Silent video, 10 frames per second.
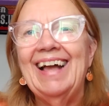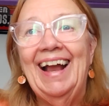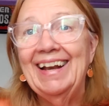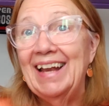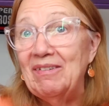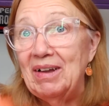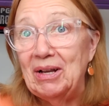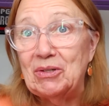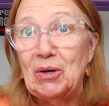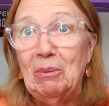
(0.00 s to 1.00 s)
I didn't have
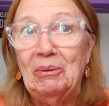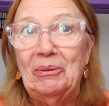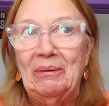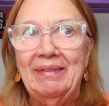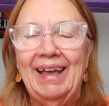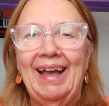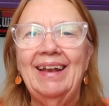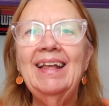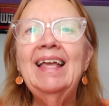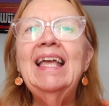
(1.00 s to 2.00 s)
any trouble doing
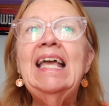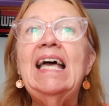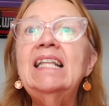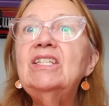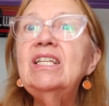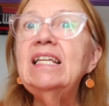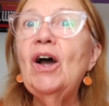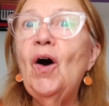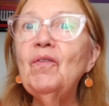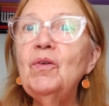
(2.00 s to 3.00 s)
that. And she
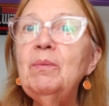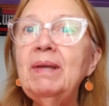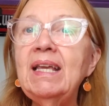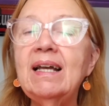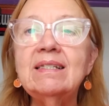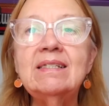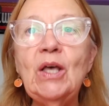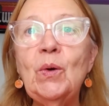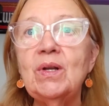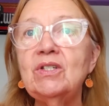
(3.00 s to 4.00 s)
offered me a
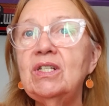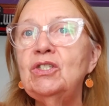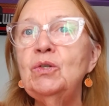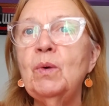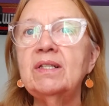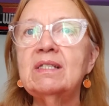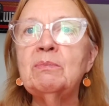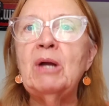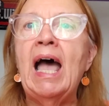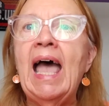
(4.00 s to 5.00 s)
soda. She said, do you want
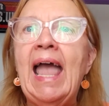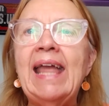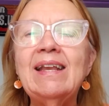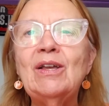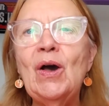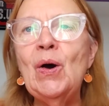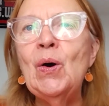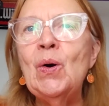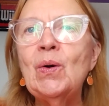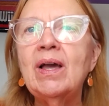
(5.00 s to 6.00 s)
Sprite,
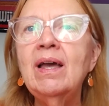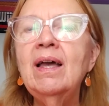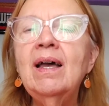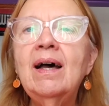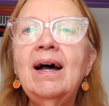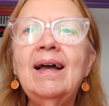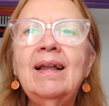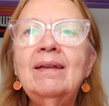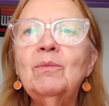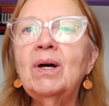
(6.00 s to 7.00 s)
Coke,
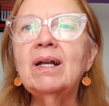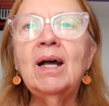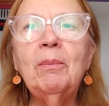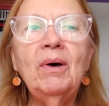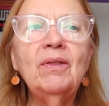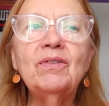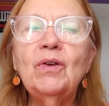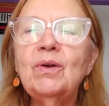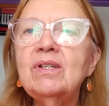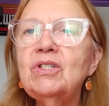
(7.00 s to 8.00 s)
and a couple other
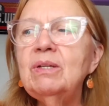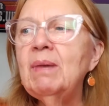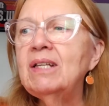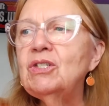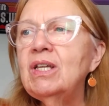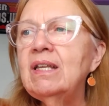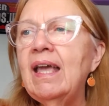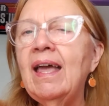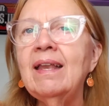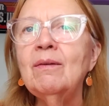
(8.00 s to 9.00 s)
sodas she mentioned,
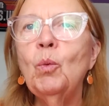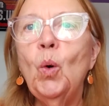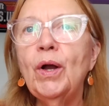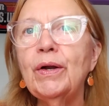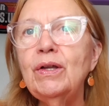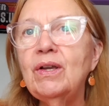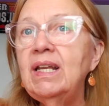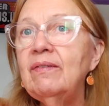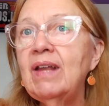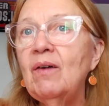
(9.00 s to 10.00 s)
and water. You
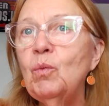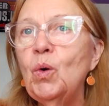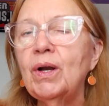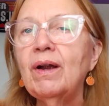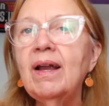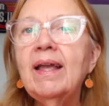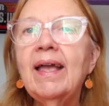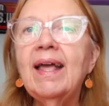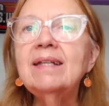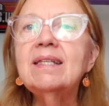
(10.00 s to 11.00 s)
can even have water.
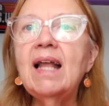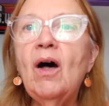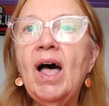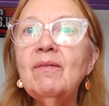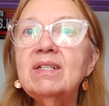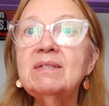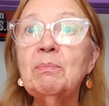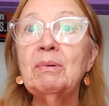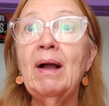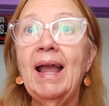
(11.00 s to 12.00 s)
And I said, I'll have a
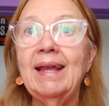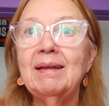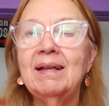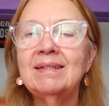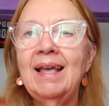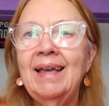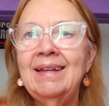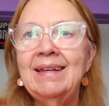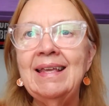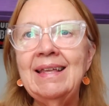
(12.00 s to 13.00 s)
Sprite, because I
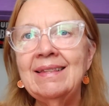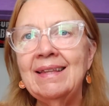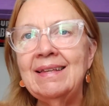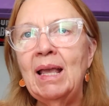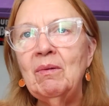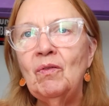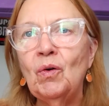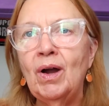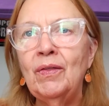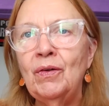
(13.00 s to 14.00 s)
hadn't eaten the day
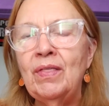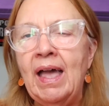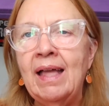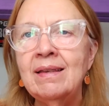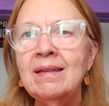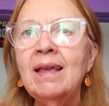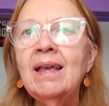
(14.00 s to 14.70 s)
before other than